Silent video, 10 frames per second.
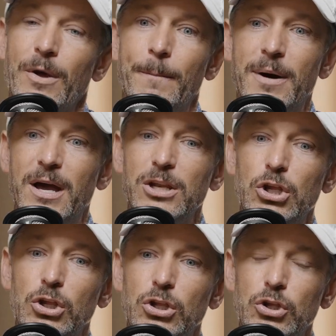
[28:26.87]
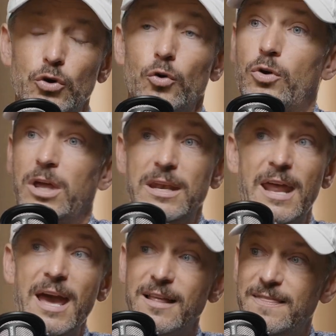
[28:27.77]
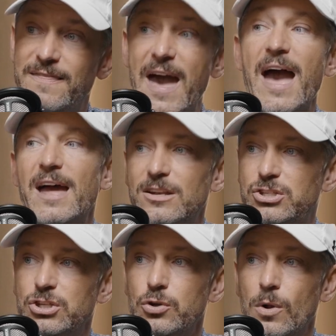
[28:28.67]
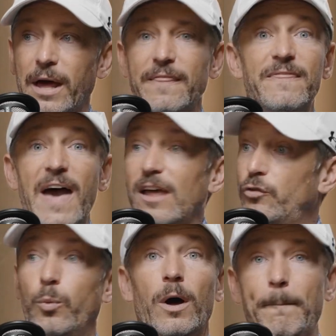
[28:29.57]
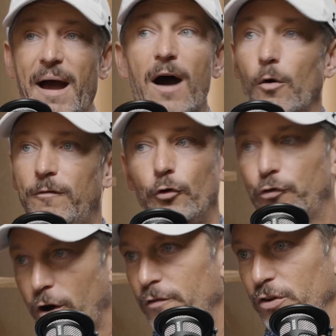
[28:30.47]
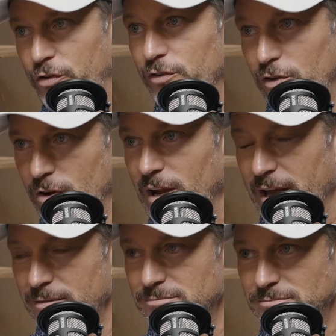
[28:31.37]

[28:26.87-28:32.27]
But you'll connect that to like, that's what powerful services look like.